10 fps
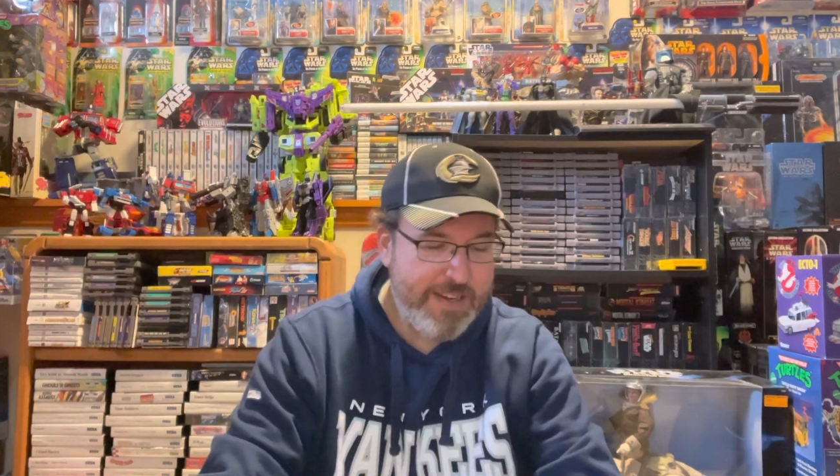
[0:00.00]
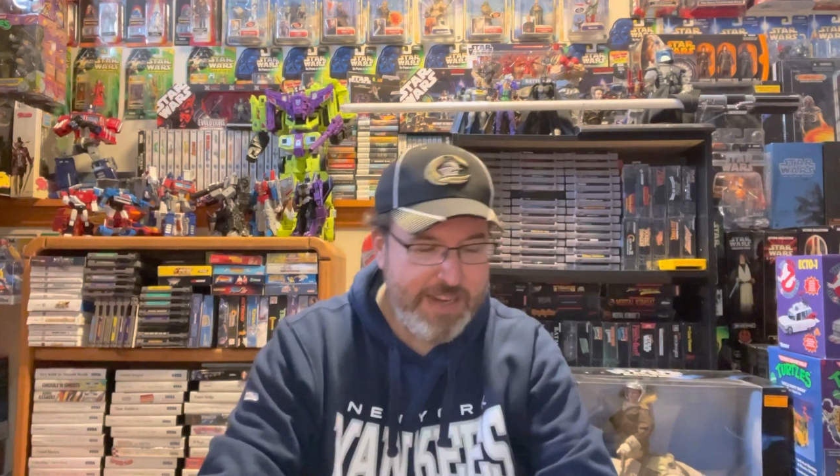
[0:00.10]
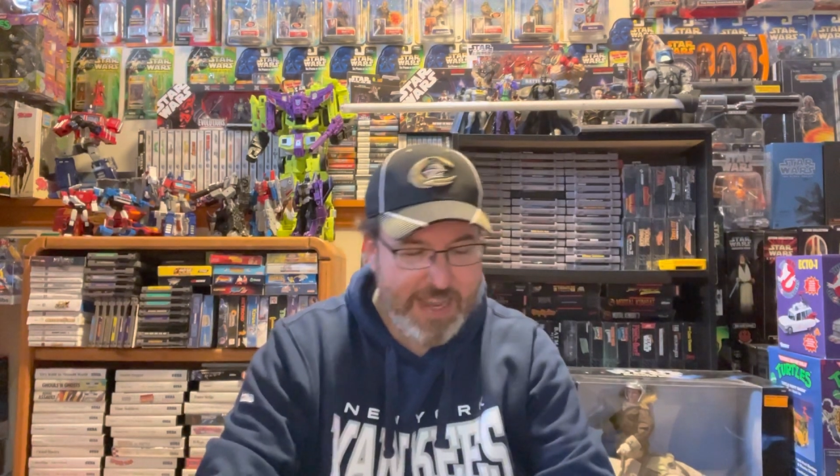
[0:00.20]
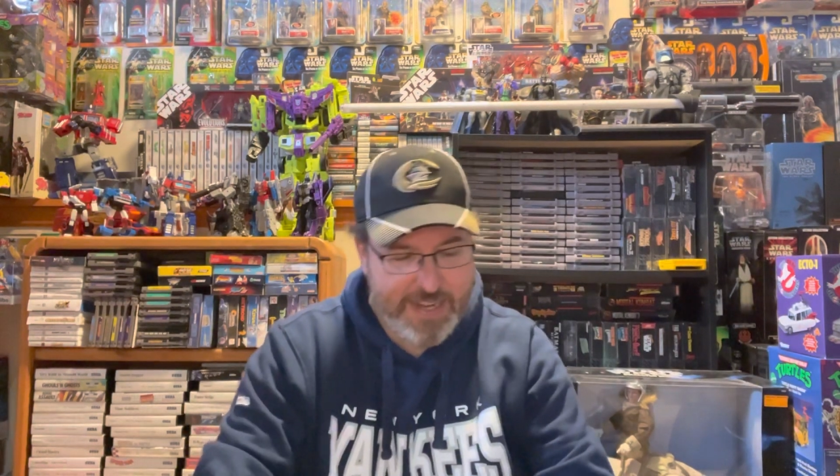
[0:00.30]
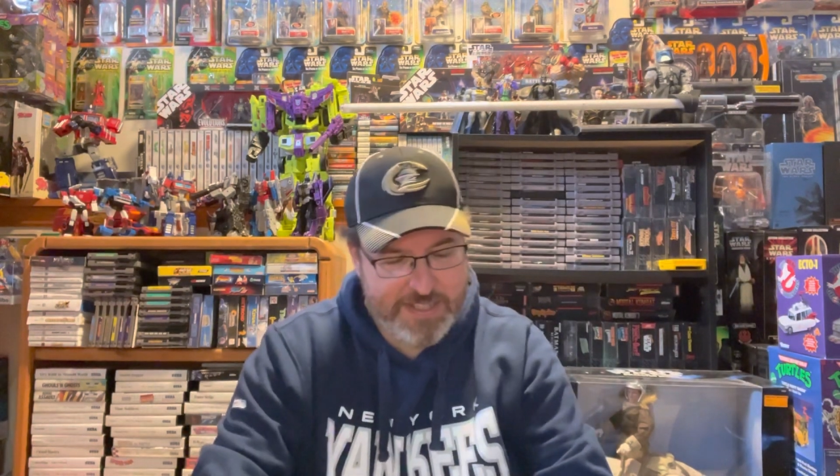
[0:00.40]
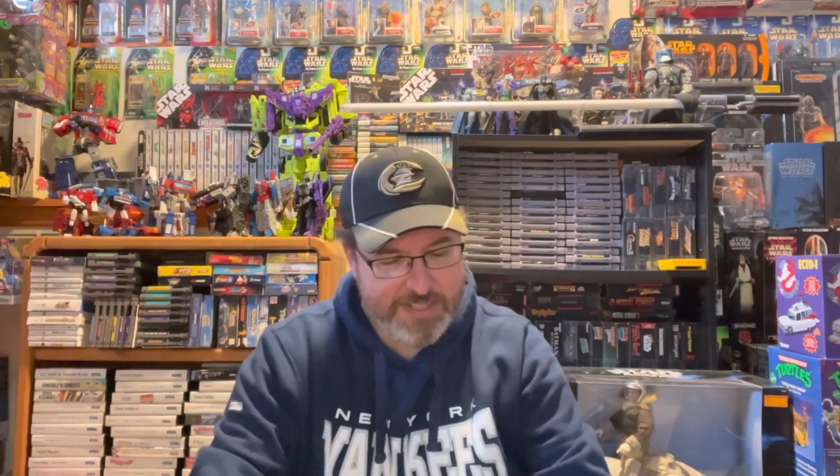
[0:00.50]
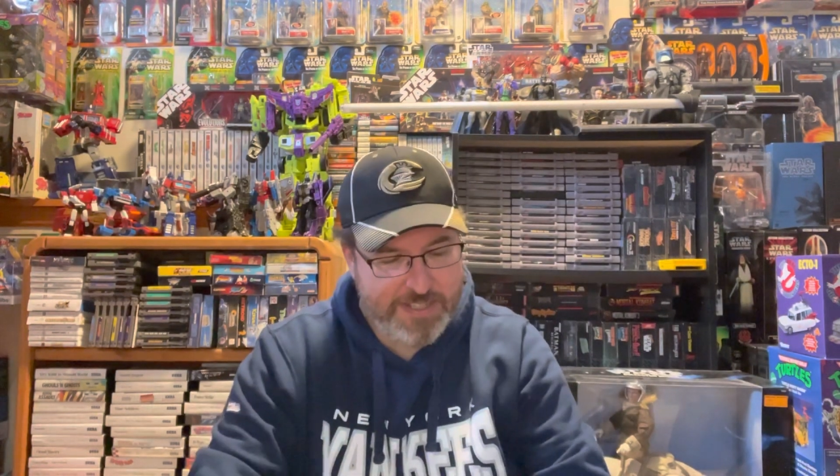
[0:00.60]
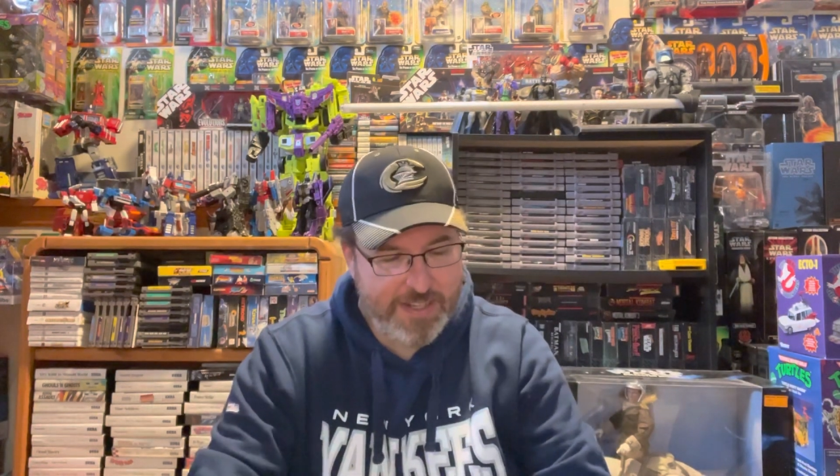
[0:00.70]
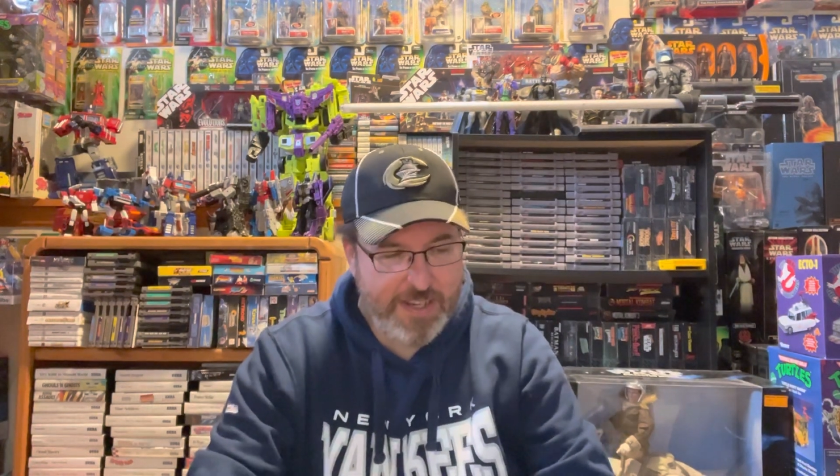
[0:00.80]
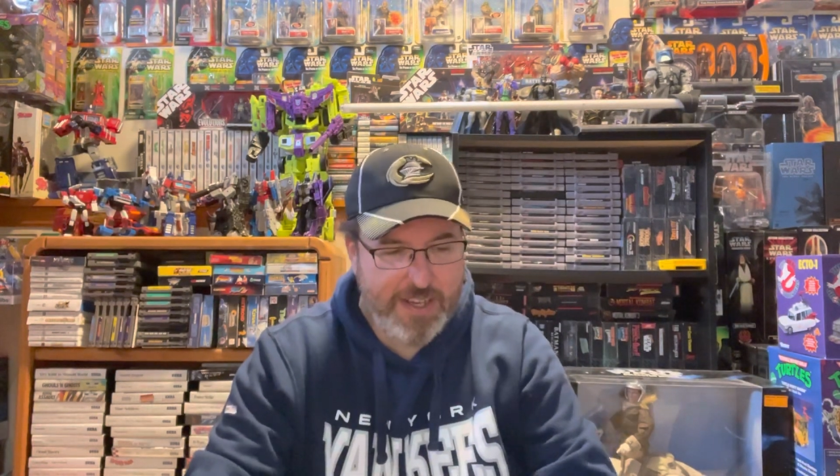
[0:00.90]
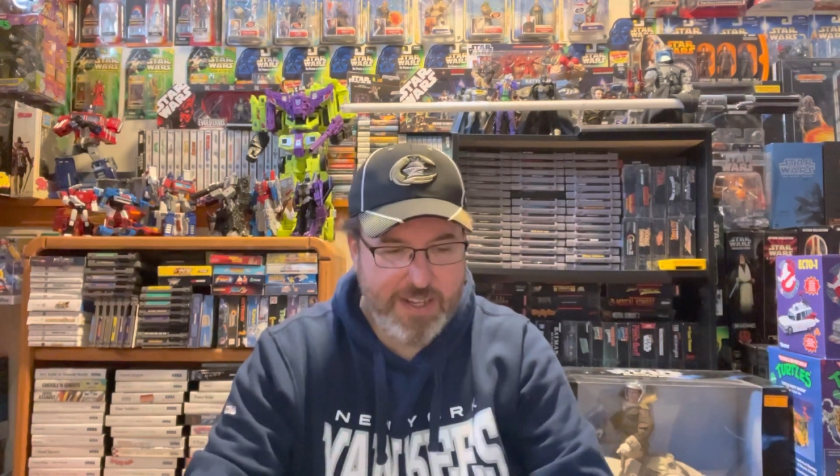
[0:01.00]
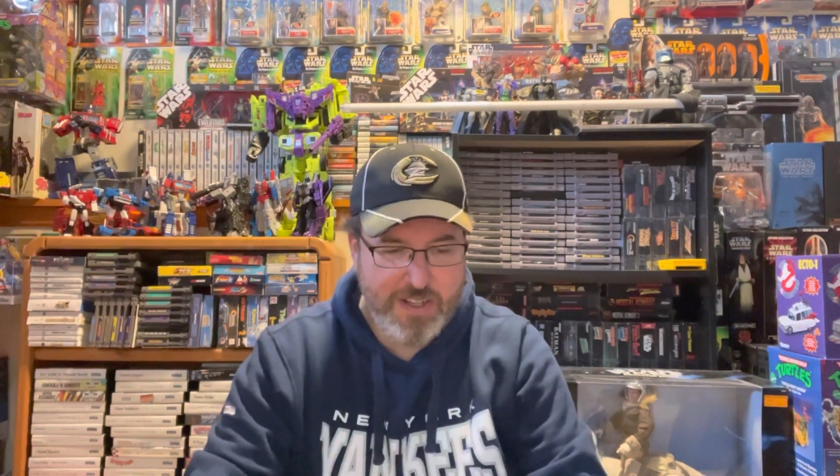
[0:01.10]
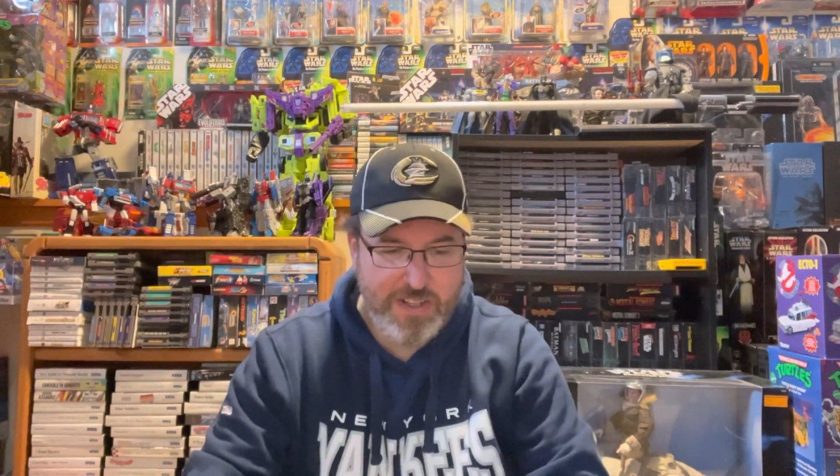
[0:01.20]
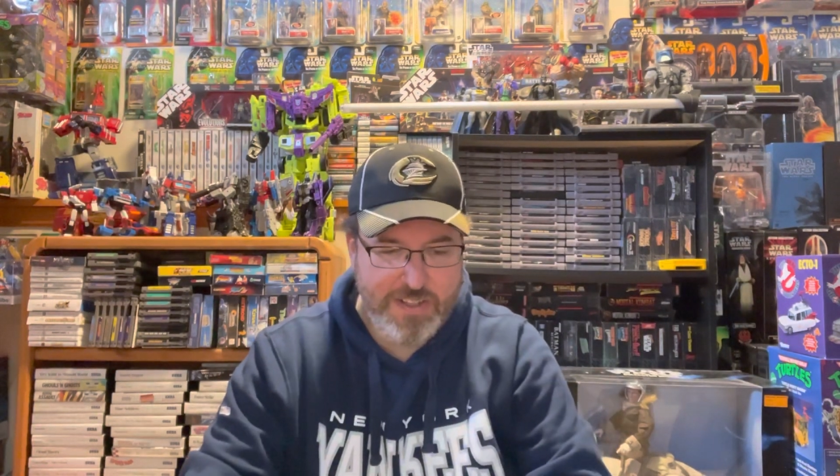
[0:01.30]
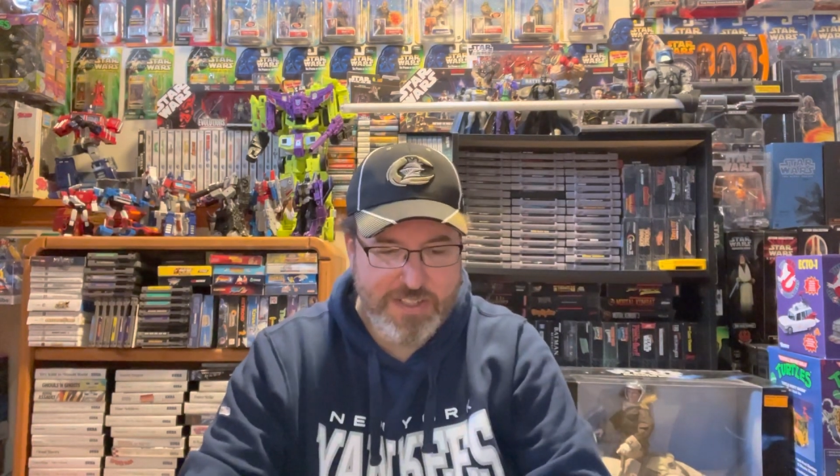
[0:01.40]
Next,
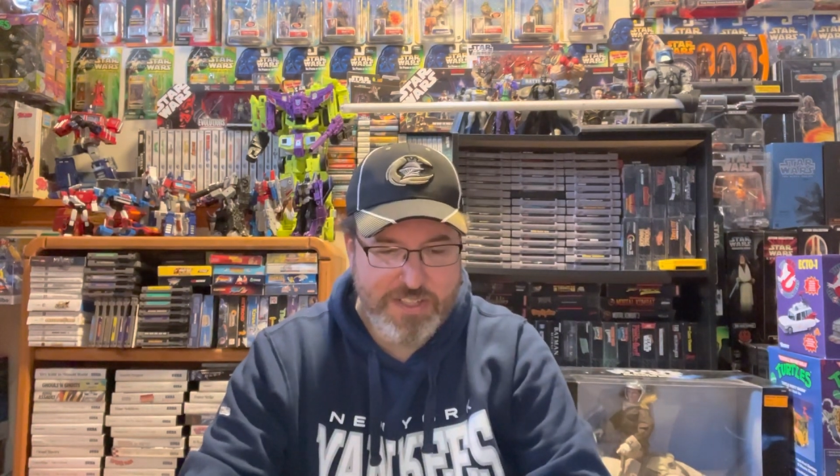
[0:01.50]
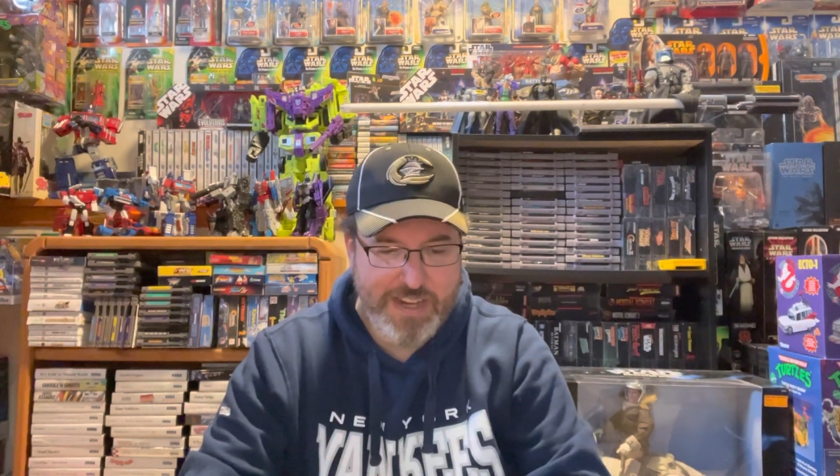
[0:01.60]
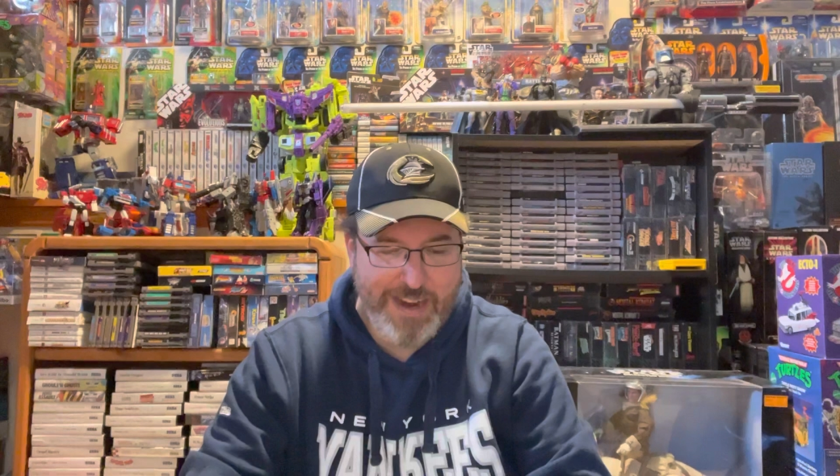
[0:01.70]
let's see.